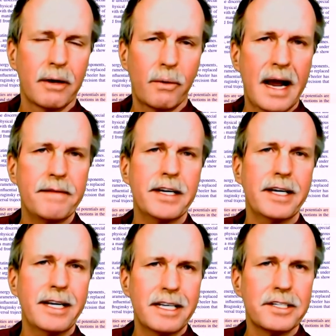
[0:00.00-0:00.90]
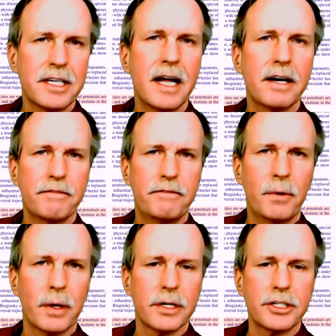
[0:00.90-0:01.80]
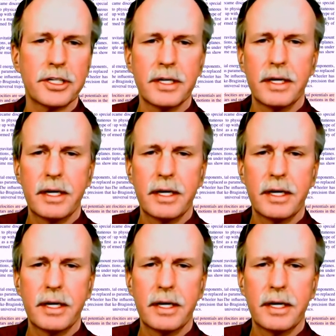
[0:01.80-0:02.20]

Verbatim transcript: gravity is not a force,